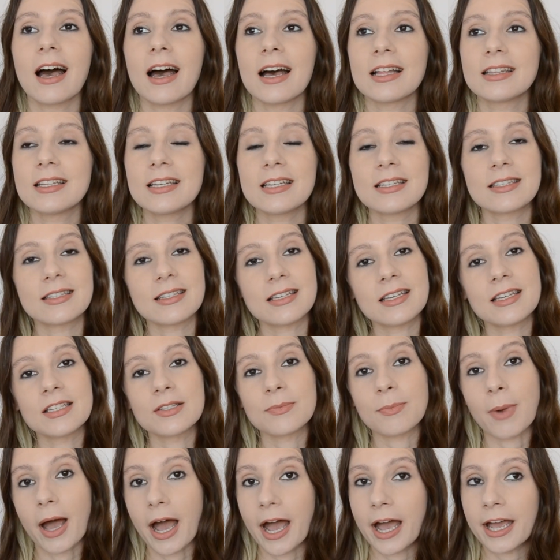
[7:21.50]
this is
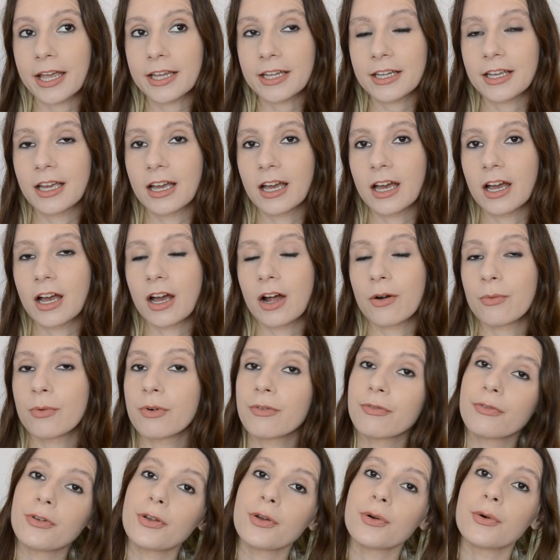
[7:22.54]
my
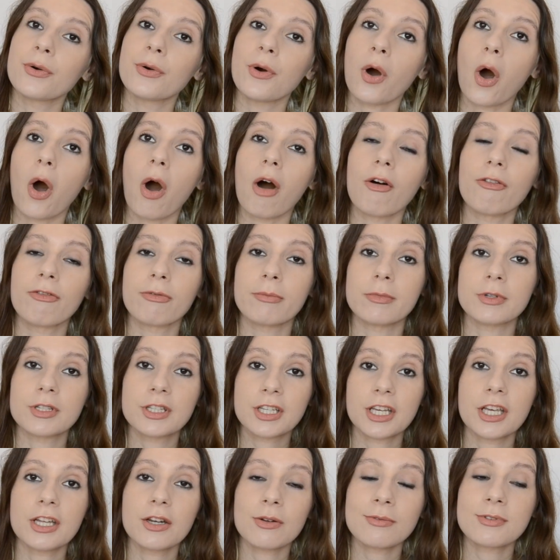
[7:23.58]
review of
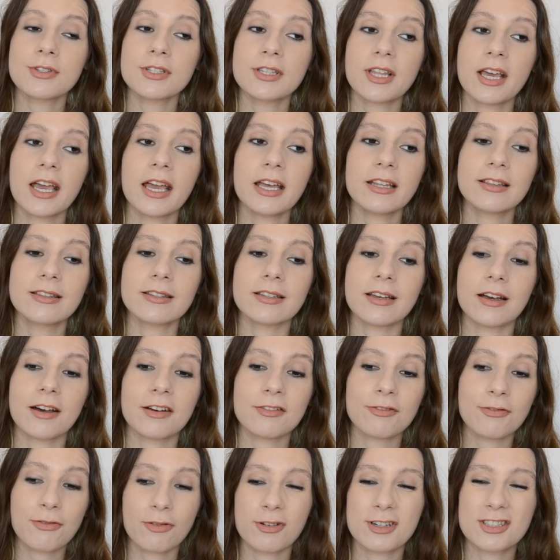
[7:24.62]
Mosquito State.
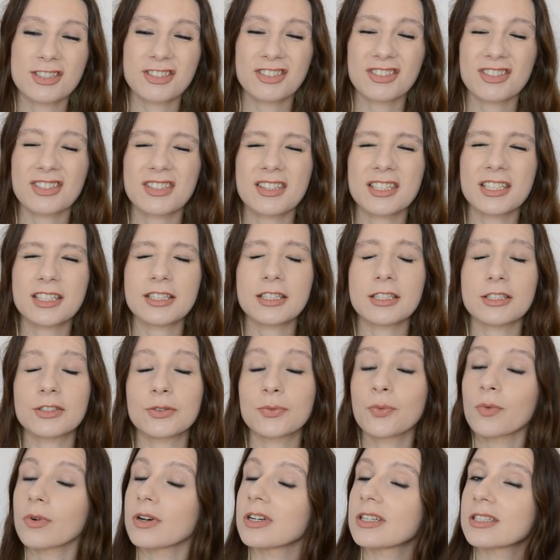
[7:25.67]
Unfortunately, this
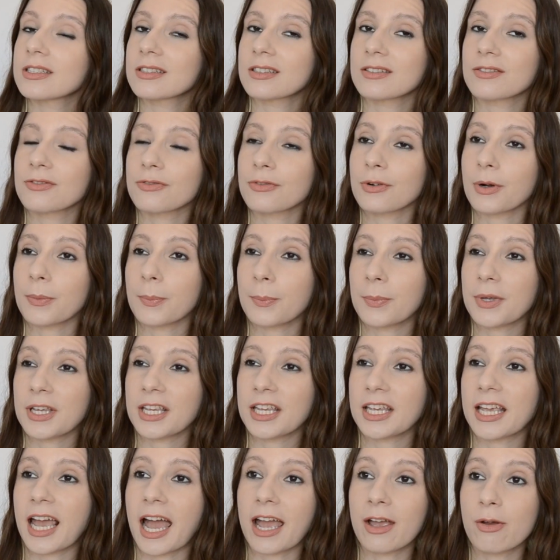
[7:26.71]
wasn't for
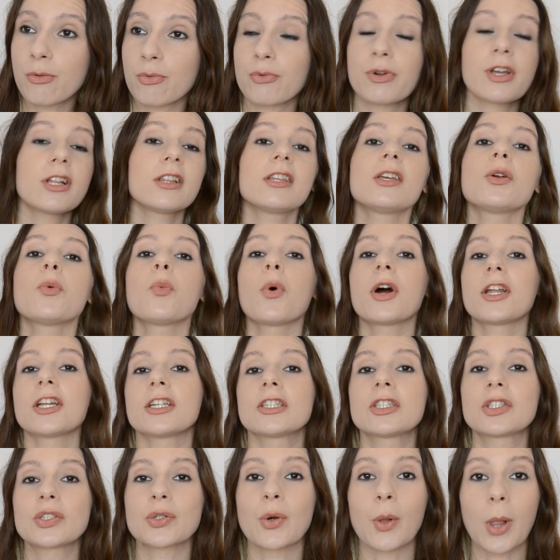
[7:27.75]
me. I really
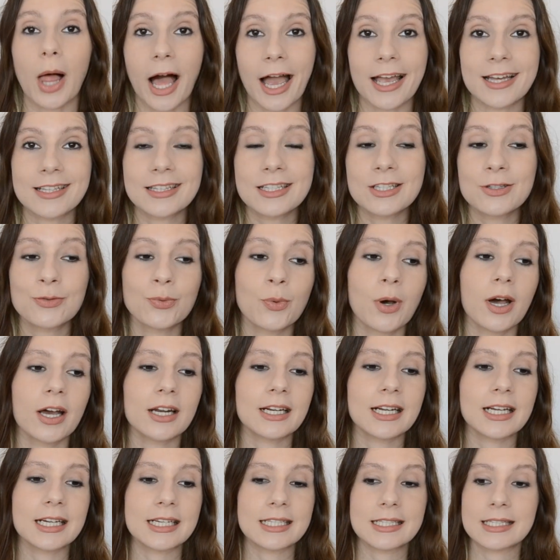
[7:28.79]
wanted to like this one
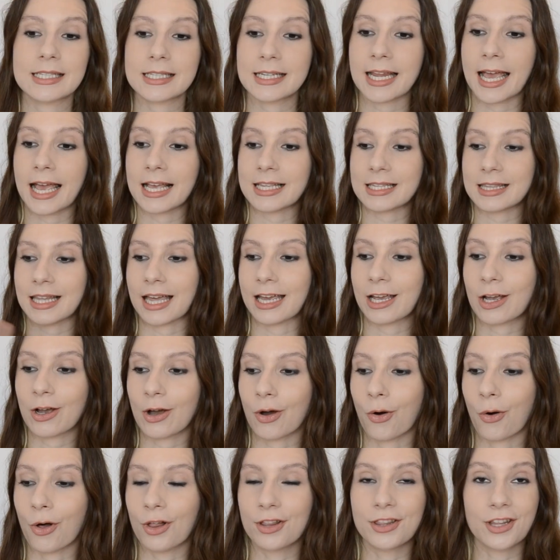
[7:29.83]
because it has like
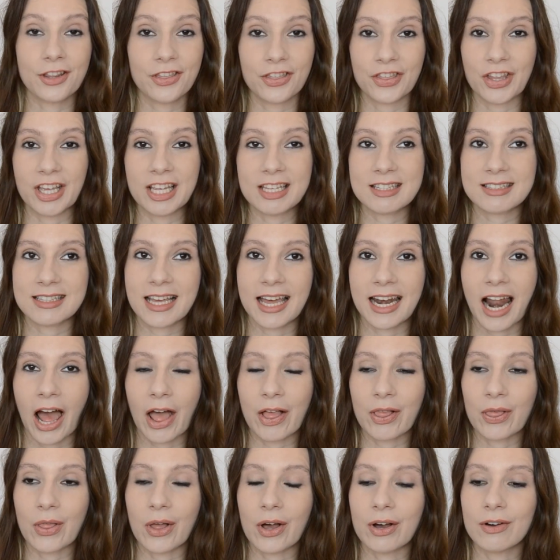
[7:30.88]
all the things that I
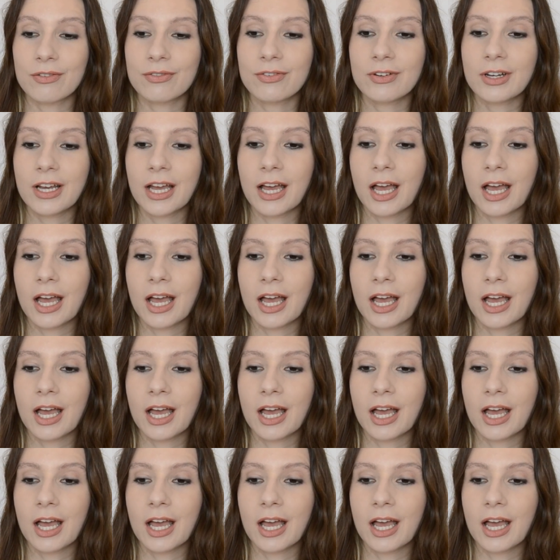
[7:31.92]
love,